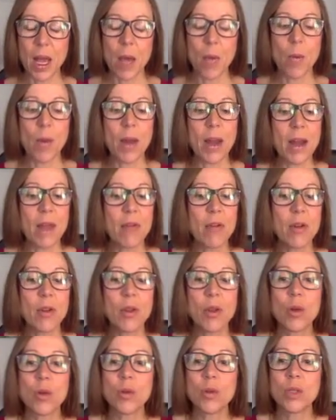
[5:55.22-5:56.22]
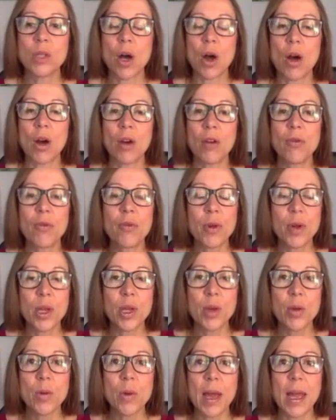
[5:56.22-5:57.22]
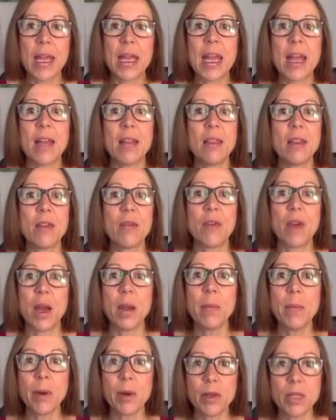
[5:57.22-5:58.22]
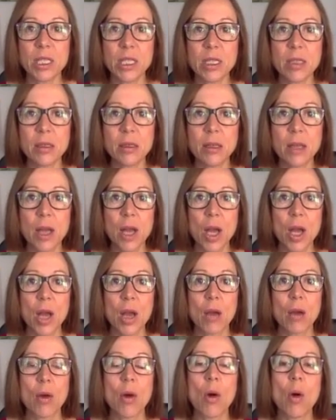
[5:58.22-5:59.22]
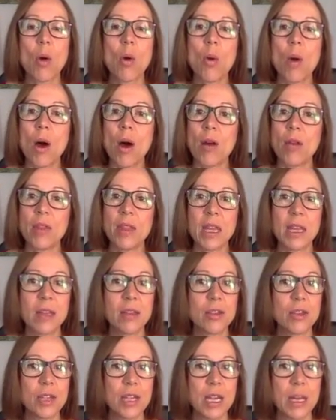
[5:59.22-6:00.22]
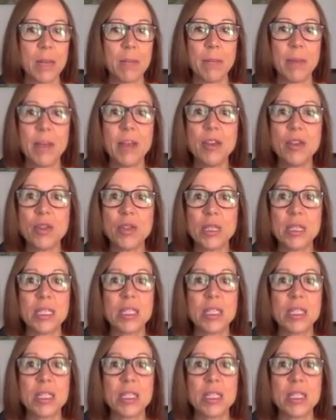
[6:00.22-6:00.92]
Whatever those are for you, again, they're very personal. Go on the internet. Pinterest